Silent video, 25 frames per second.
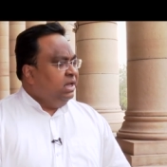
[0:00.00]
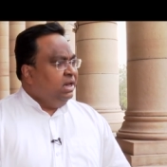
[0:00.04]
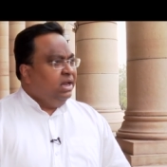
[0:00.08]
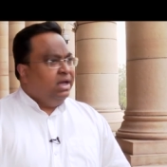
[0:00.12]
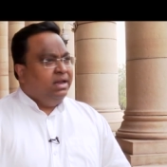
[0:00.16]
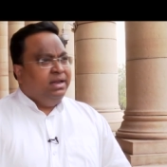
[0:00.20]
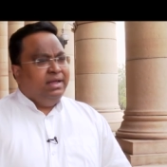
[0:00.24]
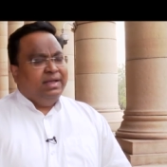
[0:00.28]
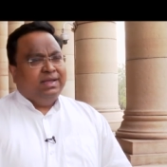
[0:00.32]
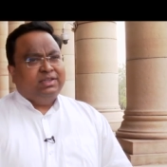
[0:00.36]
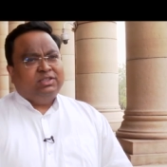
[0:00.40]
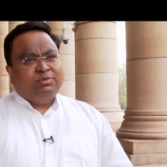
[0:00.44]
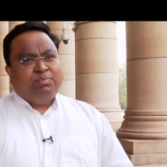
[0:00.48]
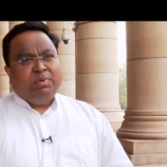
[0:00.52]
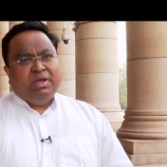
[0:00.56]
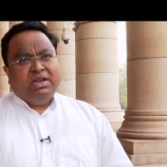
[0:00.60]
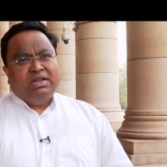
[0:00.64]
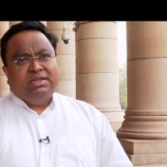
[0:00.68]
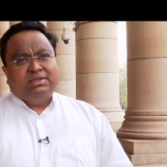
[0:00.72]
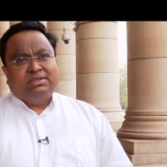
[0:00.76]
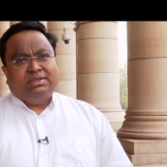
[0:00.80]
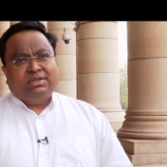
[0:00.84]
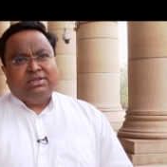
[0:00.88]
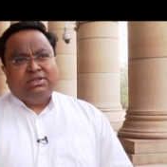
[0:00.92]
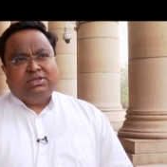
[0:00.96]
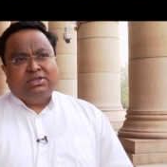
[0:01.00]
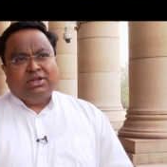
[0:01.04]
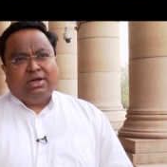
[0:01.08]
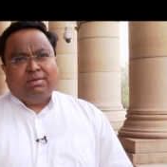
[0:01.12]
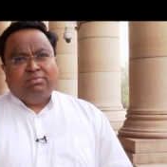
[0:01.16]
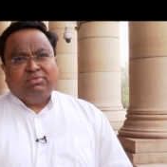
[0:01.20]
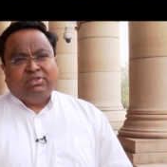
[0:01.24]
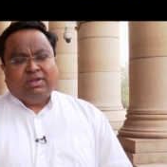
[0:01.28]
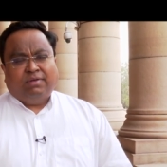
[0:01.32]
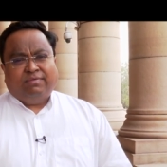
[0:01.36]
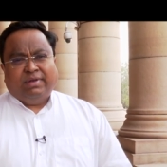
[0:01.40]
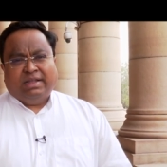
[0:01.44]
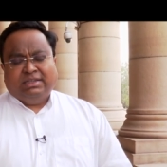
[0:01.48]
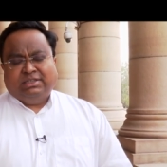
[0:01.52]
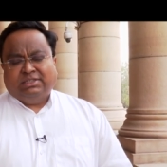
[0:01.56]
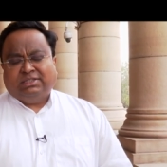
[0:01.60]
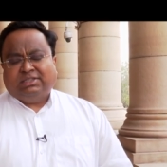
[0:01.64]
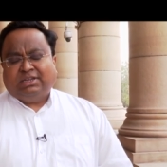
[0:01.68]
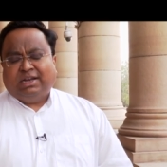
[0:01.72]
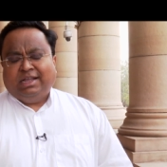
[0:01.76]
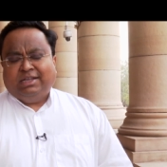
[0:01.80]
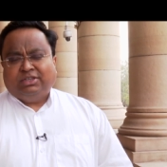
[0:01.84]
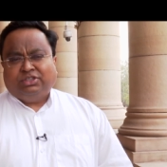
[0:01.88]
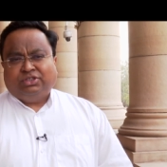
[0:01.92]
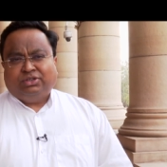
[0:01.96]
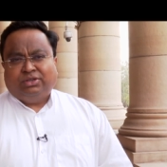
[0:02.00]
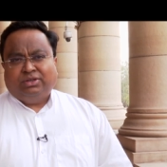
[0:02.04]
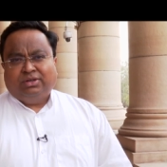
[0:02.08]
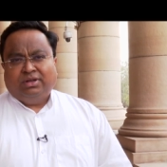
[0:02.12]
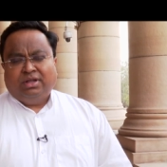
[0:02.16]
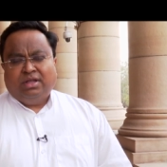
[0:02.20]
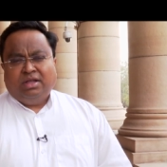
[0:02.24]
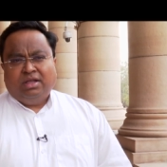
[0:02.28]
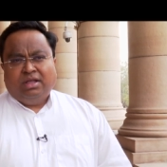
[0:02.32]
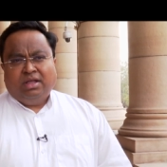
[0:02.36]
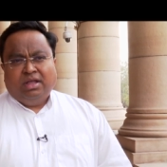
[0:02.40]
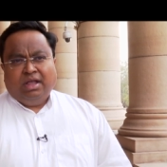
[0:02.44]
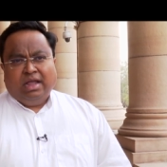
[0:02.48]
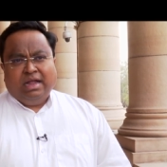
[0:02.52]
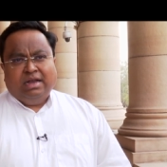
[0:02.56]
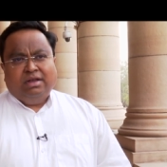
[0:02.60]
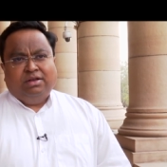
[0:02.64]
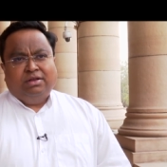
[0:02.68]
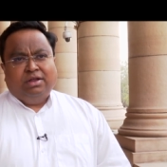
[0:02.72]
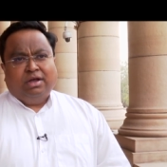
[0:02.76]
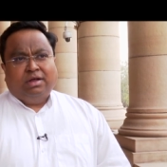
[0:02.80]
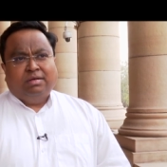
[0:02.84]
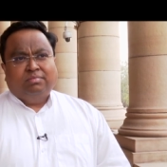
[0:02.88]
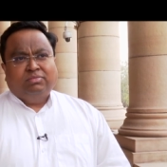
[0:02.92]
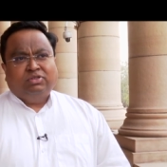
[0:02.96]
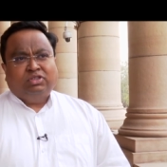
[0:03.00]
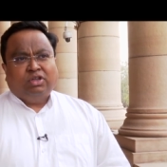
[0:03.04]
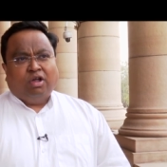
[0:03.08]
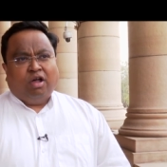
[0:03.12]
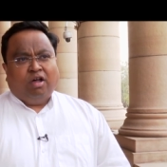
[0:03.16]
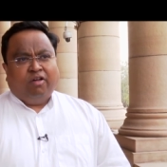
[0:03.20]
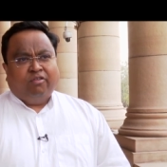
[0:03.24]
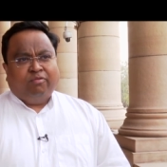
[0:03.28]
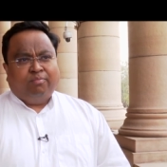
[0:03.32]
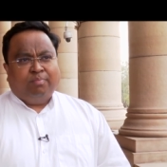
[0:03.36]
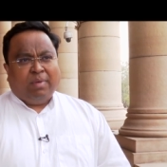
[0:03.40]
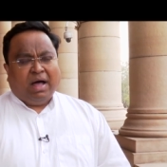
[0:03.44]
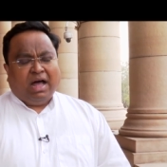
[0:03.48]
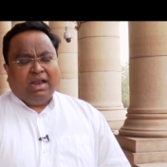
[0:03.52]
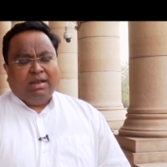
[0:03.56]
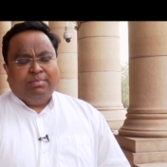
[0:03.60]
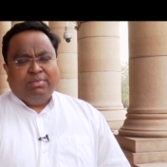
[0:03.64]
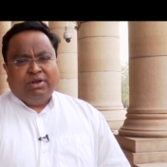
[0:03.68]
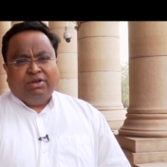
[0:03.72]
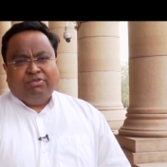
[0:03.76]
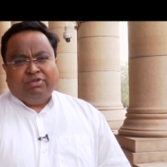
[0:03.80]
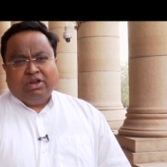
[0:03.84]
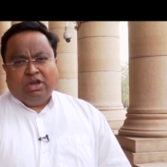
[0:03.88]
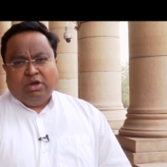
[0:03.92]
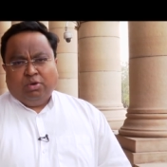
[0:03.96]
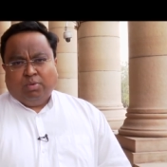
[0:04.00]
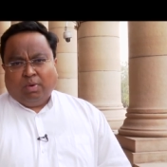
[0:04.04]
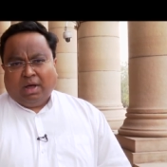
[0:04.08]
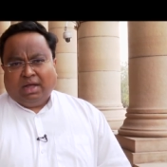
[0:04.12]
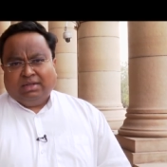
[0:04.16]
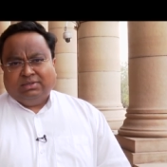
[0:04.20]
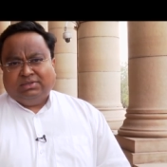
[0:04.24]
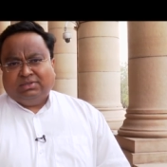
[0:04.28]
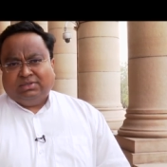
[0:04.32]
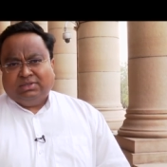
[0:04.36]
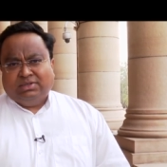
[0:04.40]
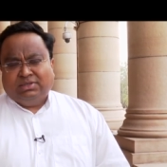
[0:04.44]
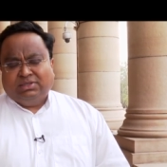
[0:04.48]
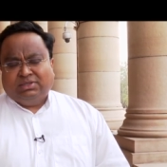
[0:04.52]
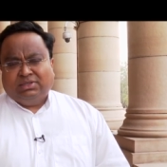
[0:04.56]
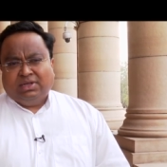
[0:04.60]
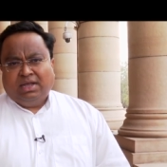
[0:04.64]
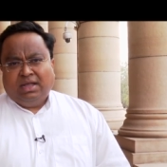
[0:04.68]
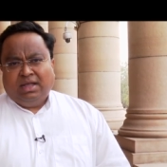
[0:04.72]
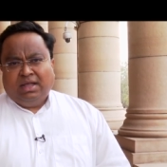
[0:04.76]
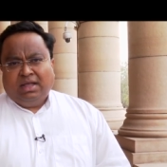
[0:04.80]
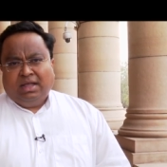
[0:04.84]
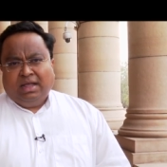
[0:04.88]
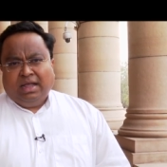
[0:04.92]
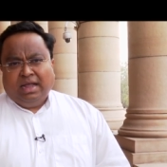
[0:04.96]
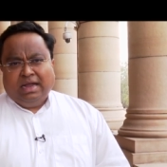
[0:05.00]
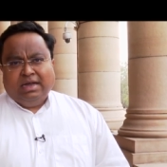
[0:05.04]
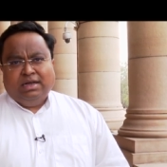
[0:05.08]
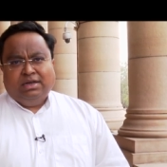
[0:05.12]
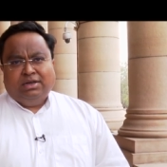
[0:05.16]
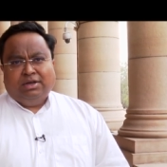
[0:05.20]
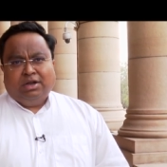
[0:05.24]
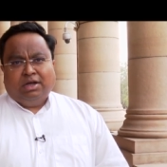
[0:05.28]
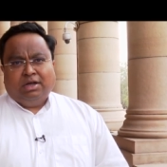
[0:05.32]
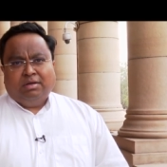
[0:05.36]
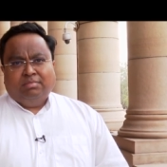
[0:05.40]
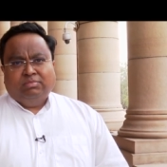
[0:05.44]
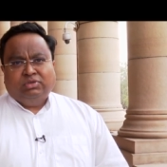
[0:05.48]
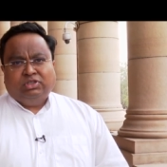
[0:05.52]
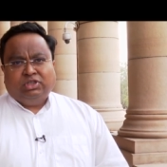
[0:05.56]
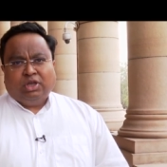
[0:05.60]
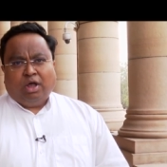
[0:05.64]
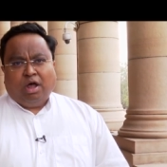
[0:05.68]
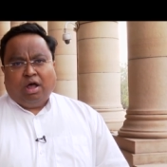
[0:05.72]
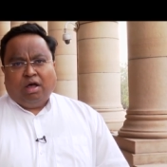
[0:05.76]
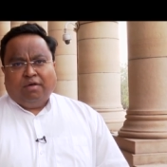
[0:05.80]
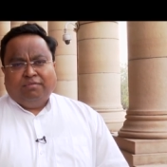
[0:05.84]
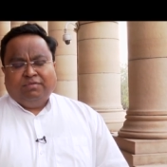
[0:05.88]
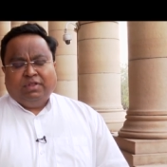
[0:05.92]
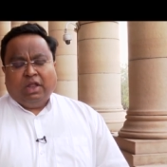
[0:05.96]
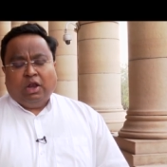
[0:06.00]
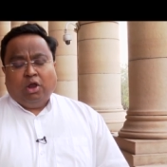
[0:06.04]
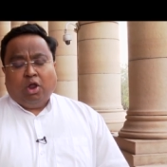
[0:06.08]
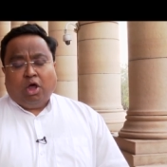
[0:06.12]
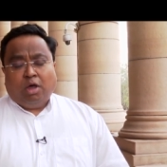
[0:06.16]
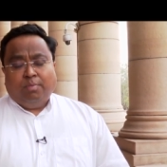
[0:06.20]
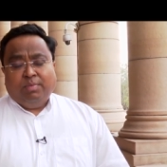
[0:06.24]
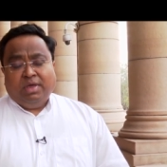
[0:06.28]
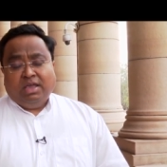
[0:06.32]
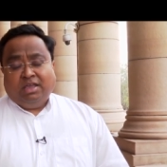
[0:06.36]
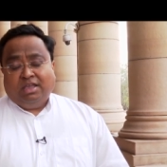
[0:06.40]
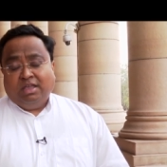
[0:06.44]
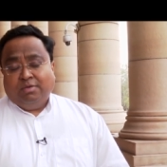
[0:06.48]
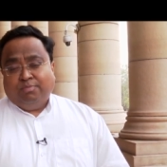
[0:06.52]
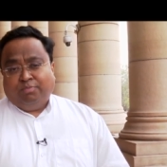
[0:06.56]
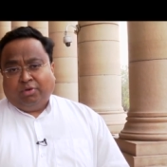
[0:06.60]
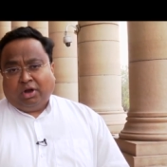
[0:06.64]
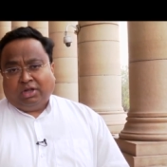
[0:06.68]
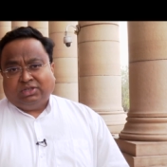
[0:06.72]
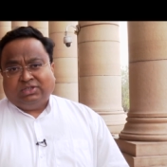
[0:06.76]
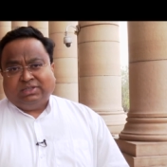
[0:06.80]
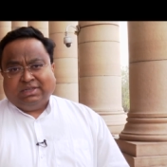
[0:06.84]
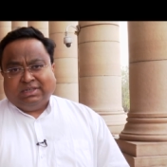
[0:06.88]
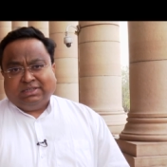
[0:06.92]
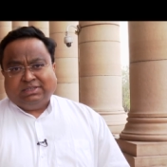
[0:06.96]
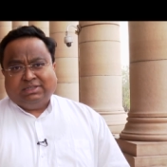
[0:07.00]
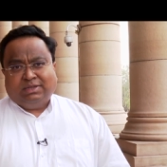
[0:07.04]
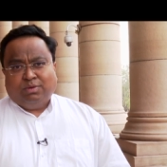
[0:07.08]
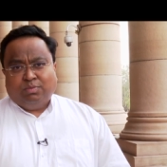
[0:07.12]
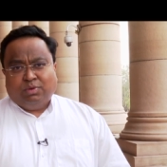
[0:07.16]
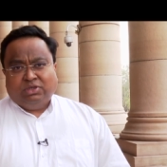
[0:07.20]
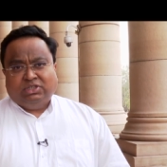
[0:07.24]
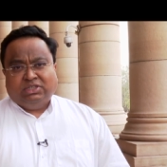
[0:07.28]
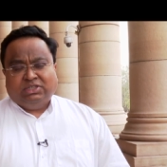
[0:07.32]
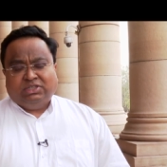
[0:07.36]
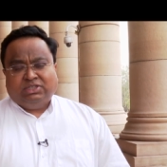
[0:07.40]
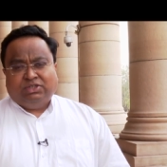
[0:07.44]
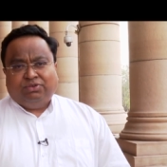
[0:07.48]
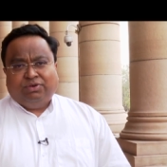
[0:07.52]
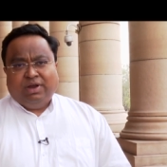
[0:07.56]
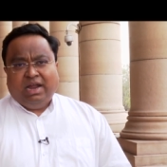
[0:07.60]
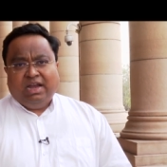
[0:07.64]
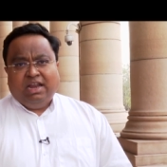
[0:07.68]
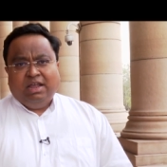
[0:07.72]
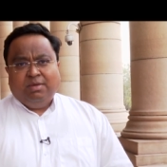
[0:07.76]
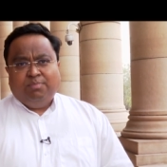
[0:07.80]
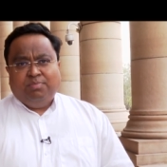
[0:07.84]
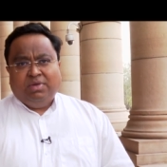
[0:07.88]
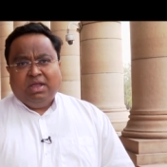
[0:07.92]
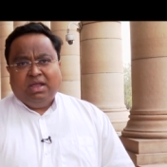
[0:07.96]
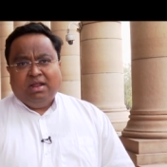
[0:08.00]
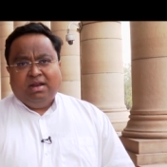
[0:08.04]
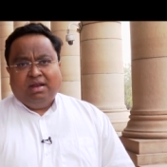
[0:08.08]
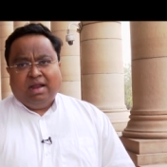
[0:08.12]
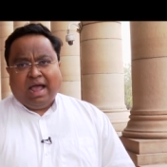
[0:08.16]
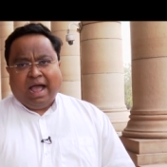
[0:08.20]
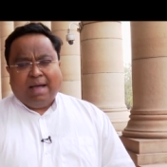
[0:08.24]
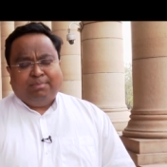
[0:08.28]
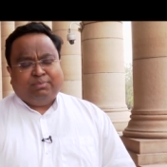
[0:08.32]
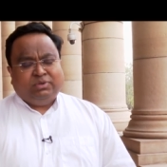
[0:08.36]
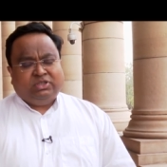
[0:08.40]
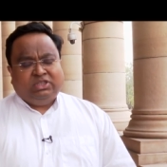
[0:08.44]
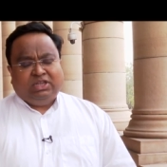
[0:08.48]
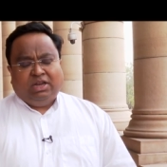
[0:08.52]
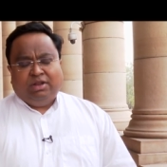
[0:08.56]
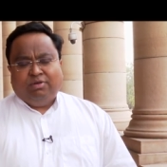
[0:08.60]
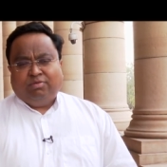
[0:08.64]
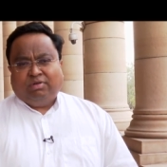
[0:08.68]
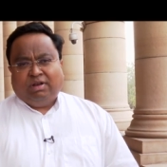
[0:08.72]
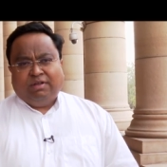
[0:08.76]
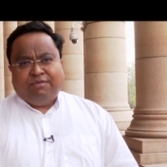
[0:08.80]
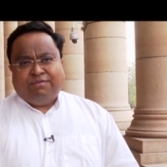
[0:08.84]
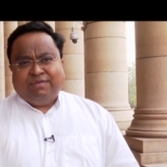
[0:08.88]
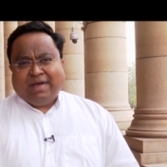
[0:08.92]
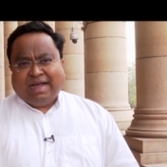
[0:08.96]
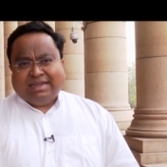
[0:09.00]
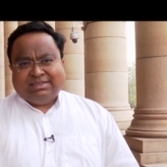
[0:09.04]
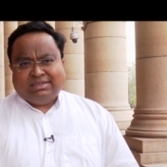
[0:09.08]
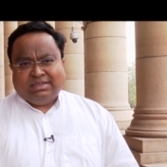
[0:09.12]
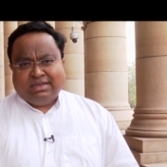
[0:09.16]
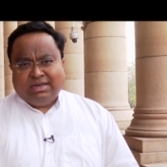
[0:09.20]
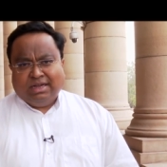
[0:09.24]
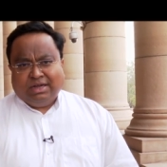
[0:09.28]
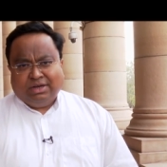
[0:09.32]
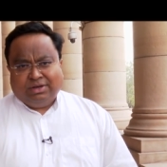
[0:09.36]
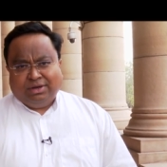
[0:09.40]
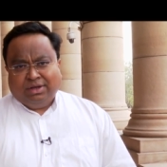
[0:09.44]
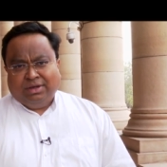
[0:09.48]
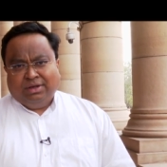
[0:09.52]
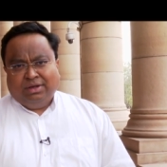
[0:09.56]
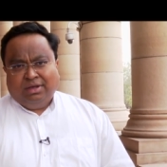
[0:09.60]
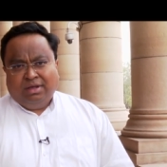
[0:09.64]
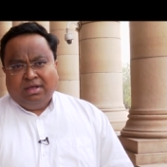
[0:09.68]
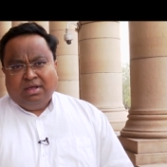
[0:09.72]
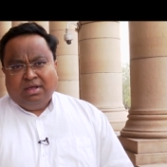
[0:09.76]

Learning experience in terms of legislation, in terms of parliamentary nuances, in terms of the lawmaking process, which has really been absolutely fascinating